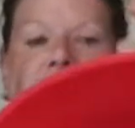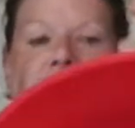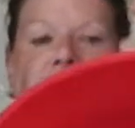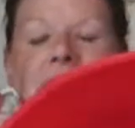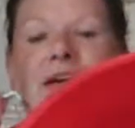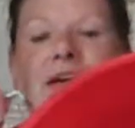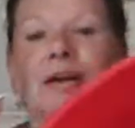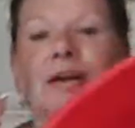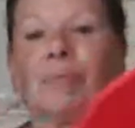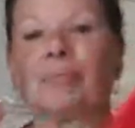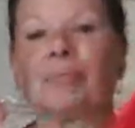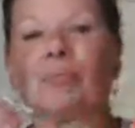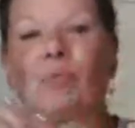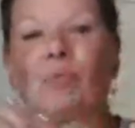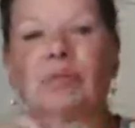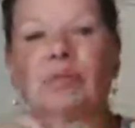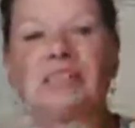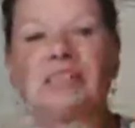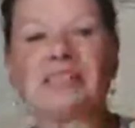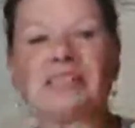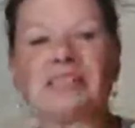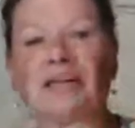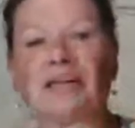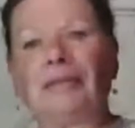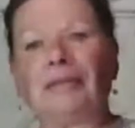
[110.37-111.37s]
There,
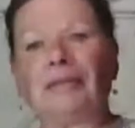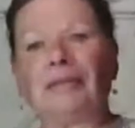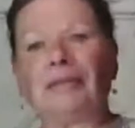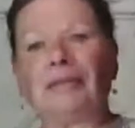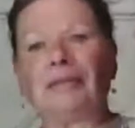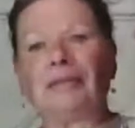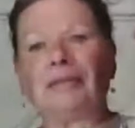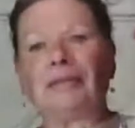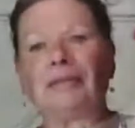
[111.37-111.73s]
one side.